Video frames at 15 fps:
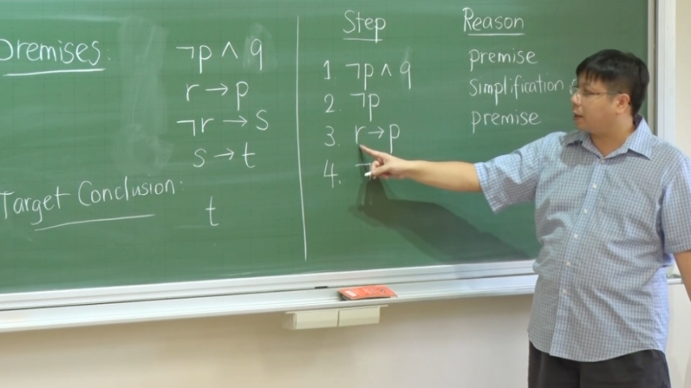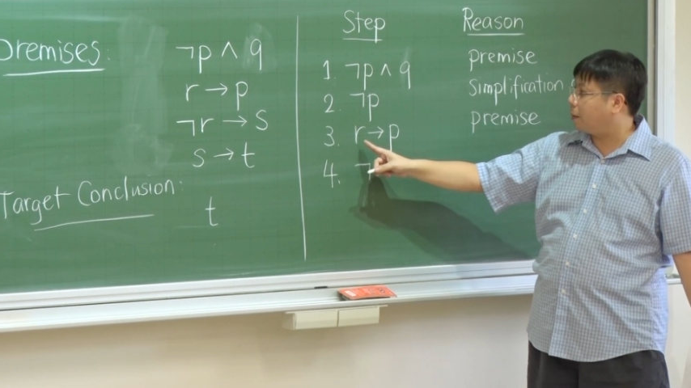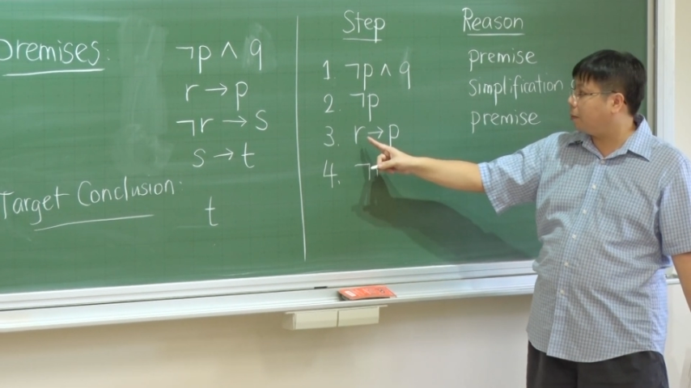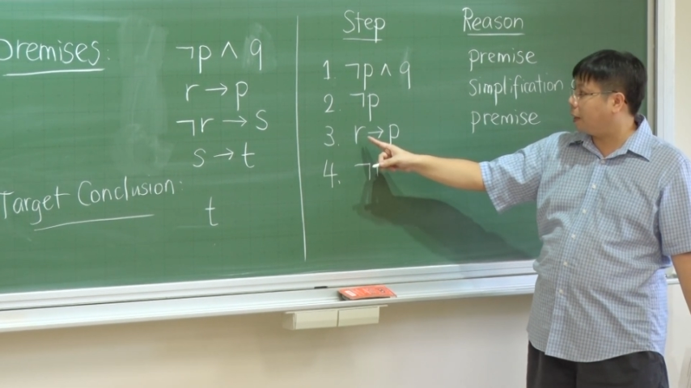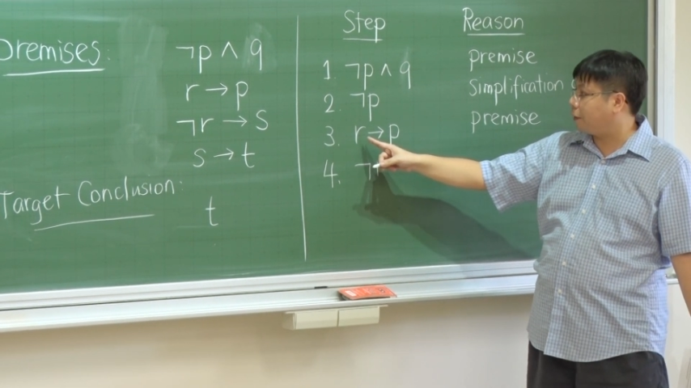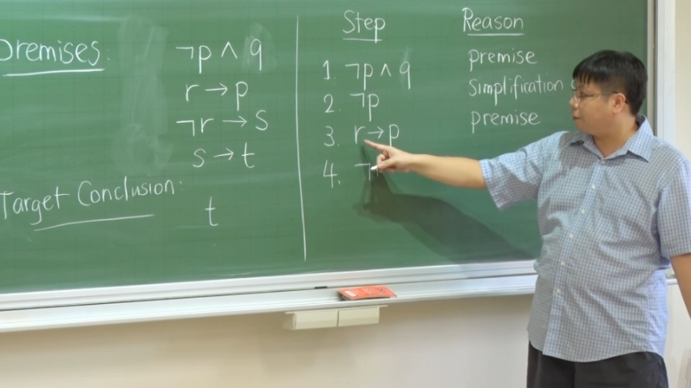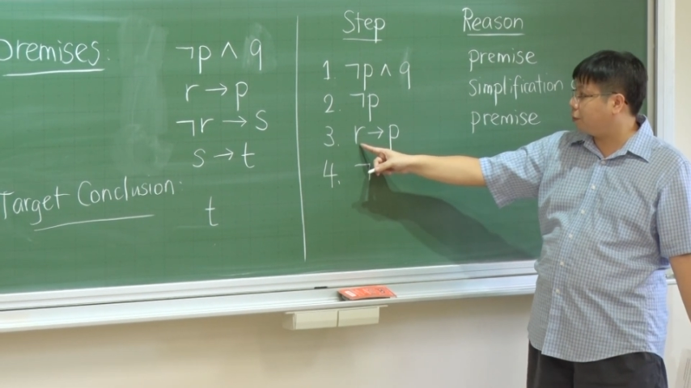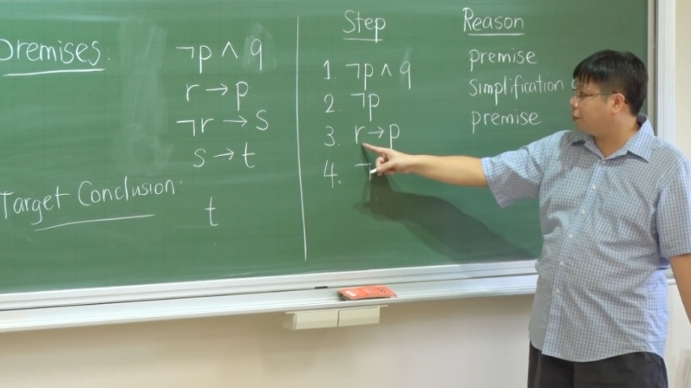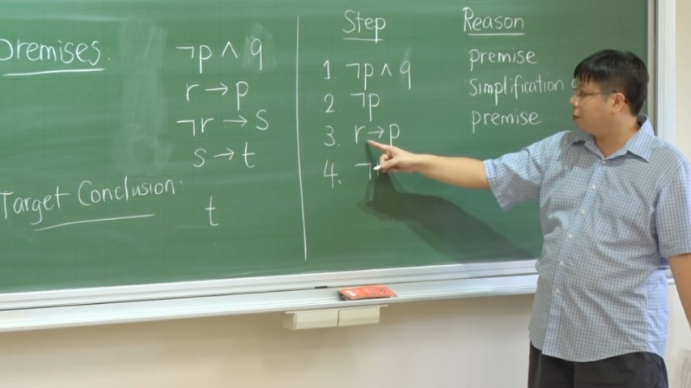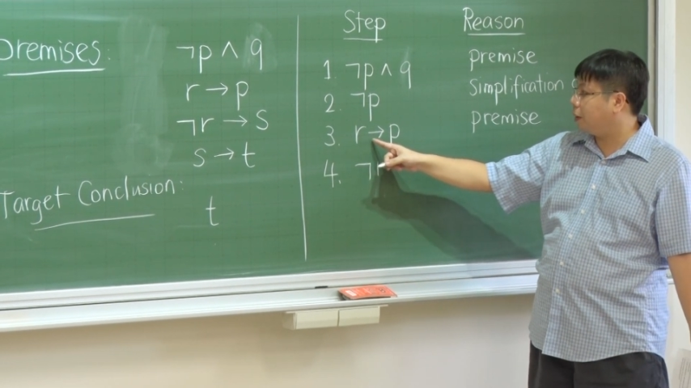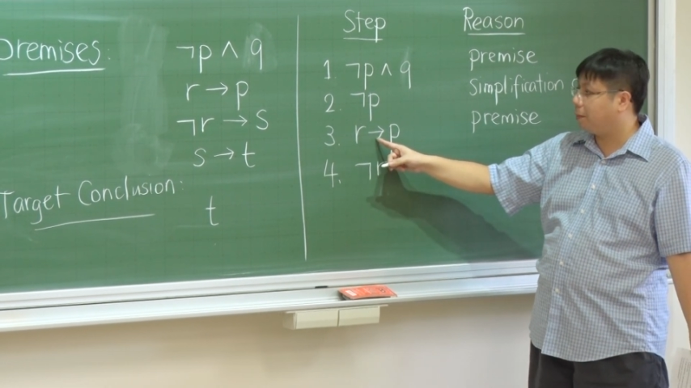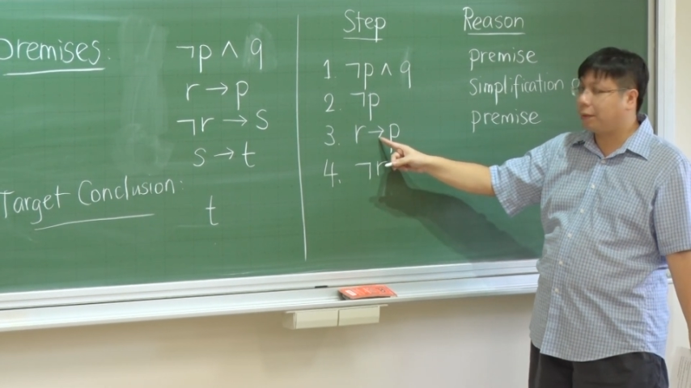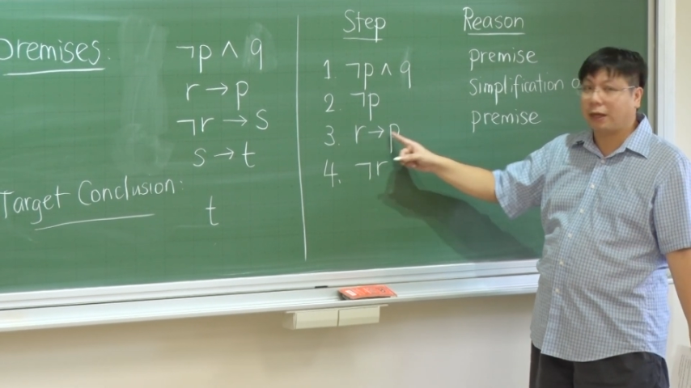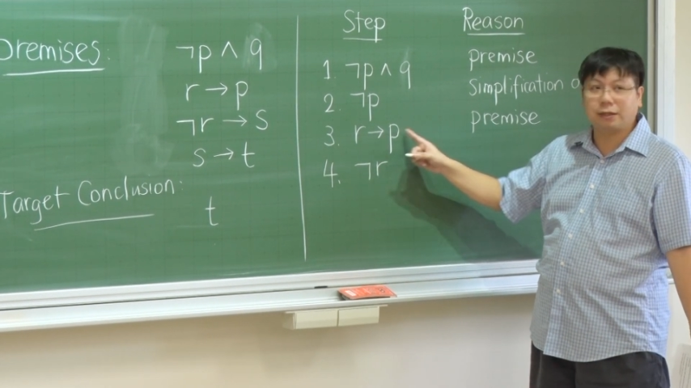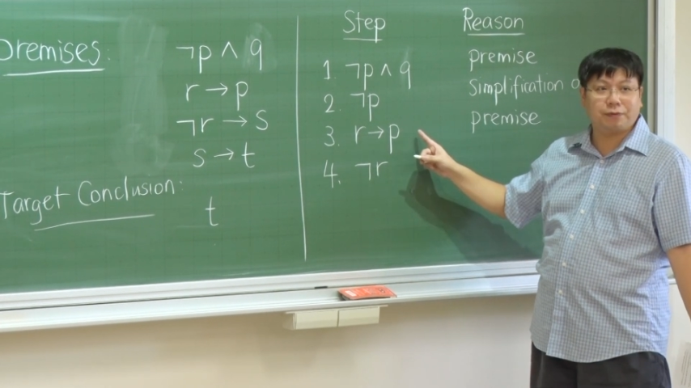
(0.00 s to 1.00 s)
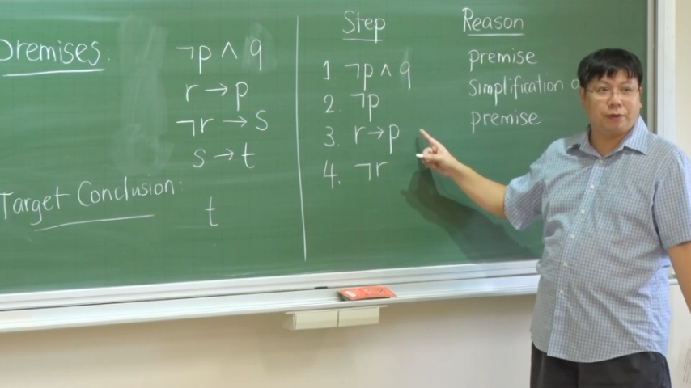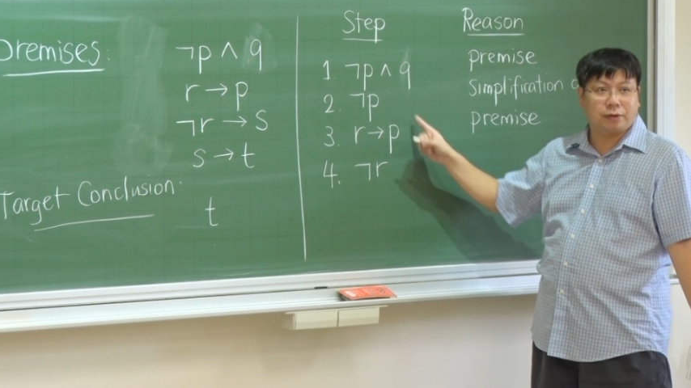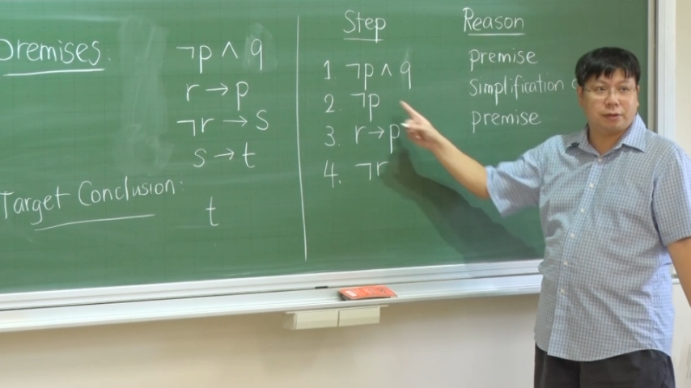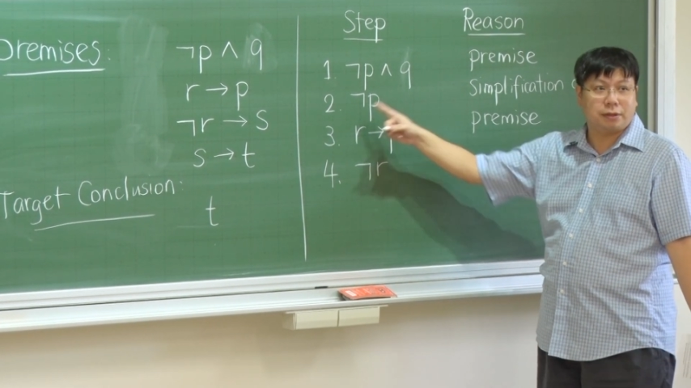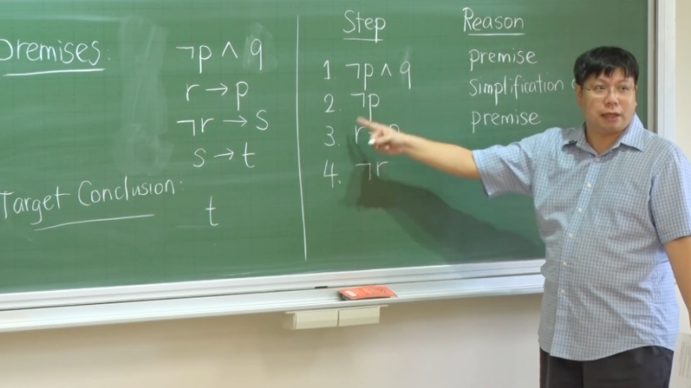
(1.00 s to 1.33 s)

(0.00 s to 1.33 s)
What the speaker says: then we have true implies false.